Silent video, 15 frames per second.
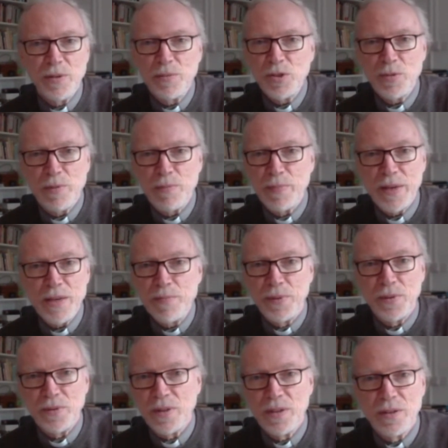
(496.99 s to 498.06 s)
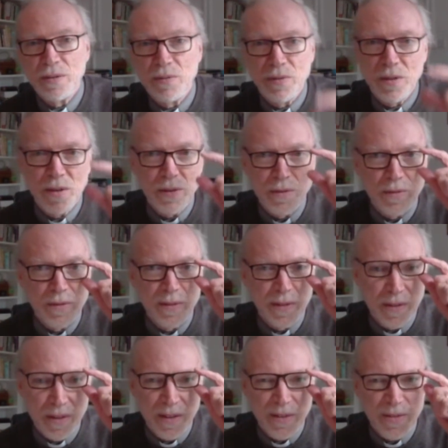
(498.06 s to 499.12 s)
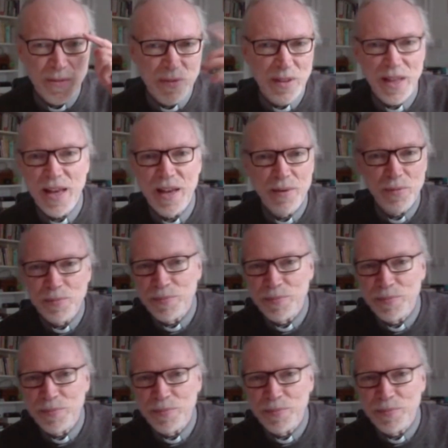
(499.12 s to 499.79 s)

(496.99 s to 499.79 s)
there must have been people who, who, who were there.